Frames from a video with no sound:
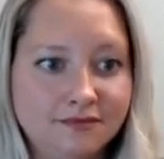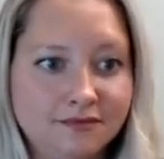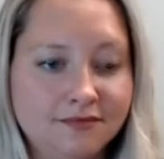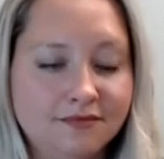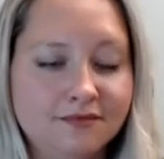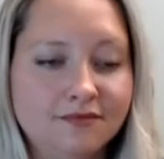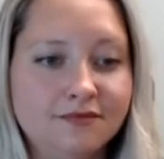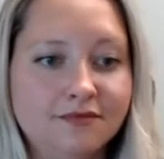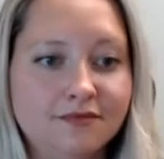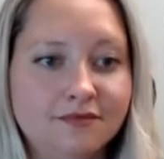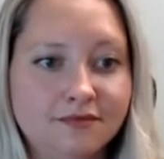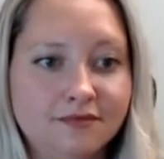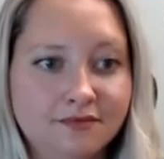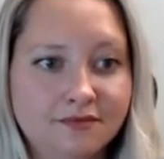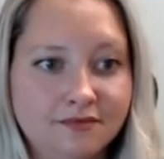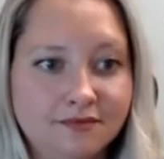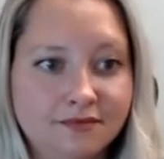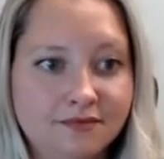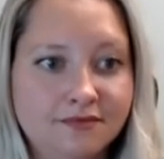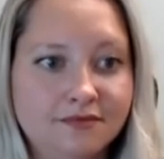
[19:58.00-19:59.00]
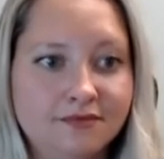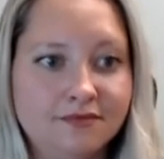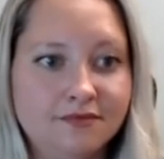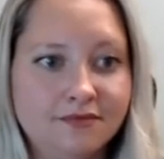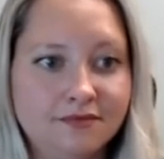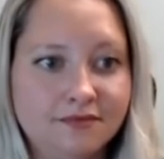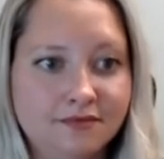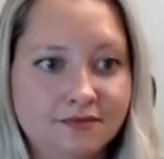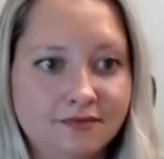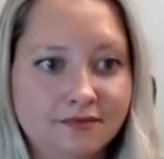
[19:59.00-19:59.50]

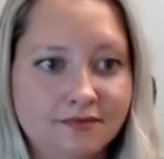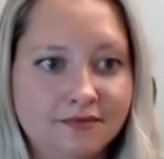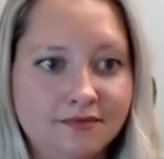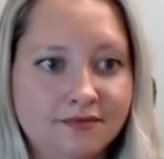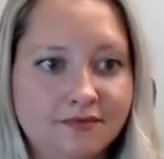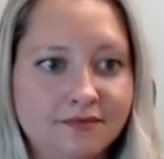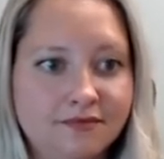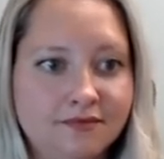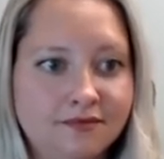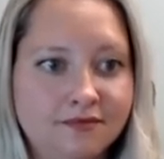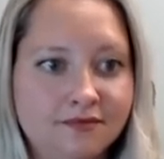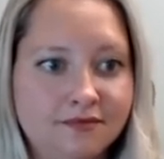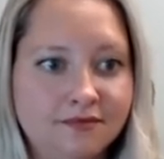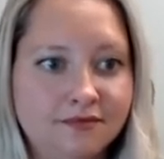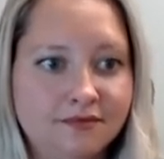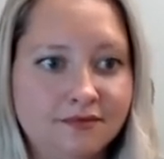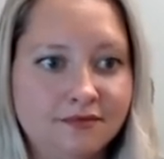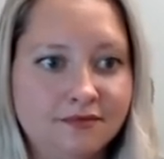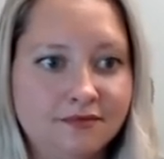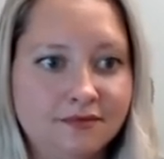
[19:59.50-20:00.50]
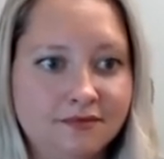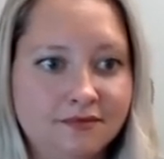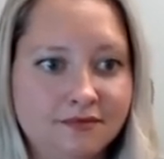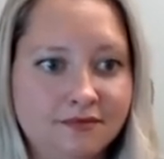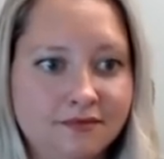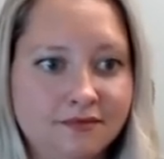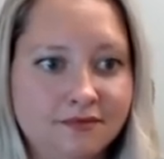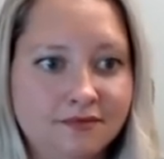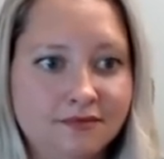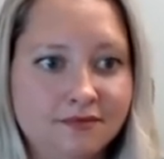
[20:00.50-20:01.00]

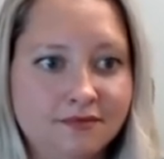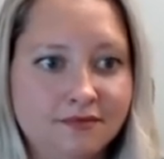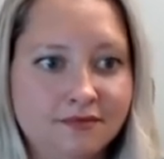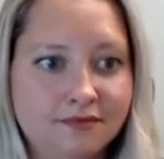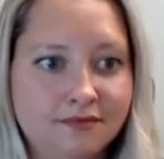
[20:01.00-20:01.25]
(silent)